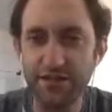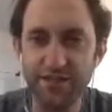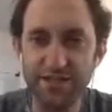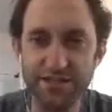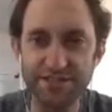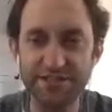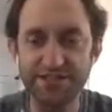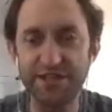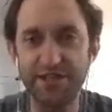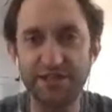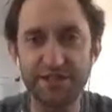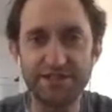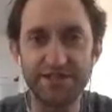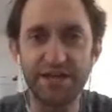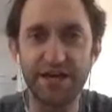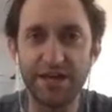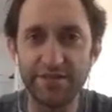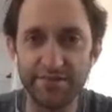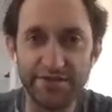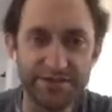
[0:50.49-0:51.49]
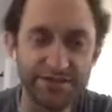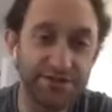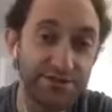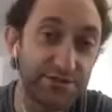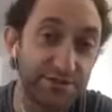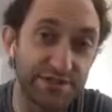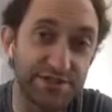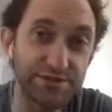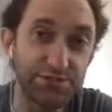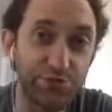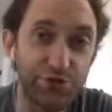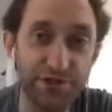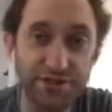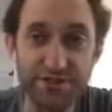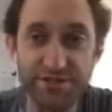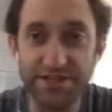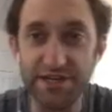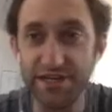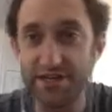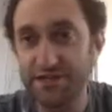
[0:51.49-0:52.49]
let's dive into some
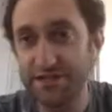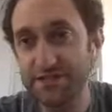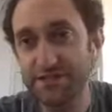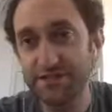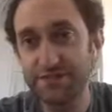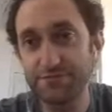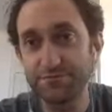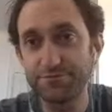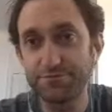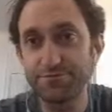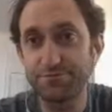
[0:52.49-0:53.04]
real decks.